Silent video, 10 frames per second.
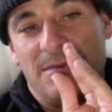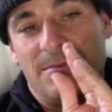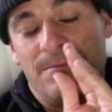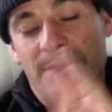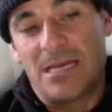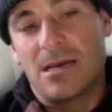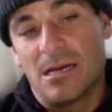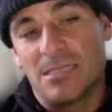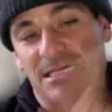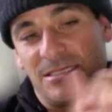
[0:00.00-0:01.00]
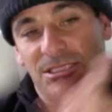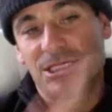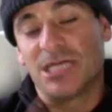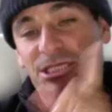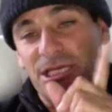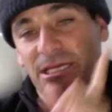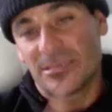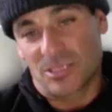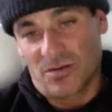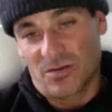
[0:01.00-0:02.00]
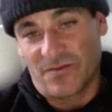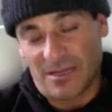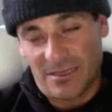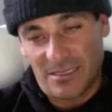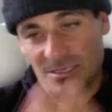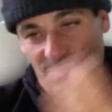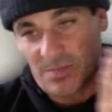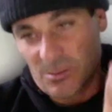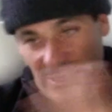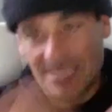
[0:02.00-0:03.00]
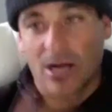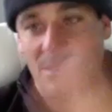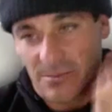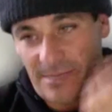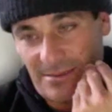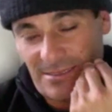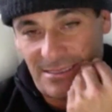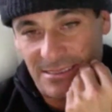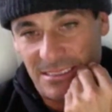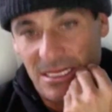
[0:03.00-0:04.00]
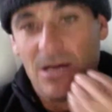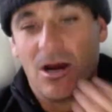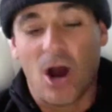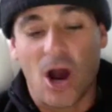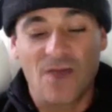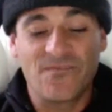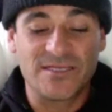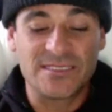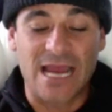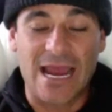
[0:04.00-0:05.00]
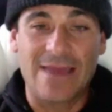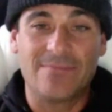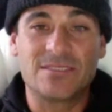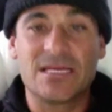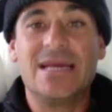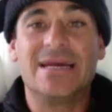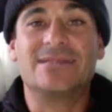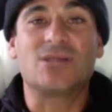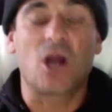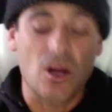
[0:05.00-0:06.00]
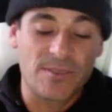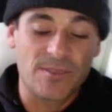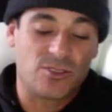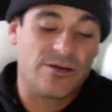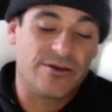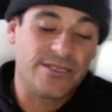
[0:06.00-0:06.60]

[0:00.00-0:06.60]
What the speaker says: Because in judging and surfing, and this we talked about this, yeah, oftentimes it's arbitrary.